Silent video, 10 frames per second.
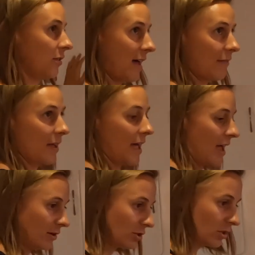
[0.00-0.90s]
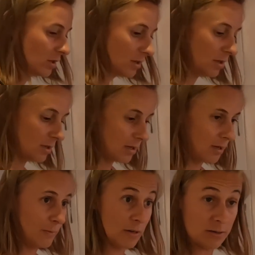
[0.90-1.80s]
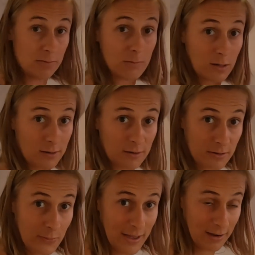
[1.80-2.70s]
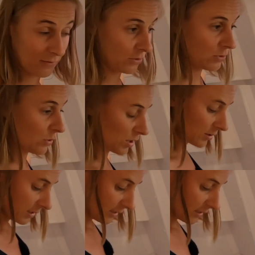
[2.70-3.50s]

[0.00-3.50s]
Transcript: you have a hatch. There is a mirror on the back of the door.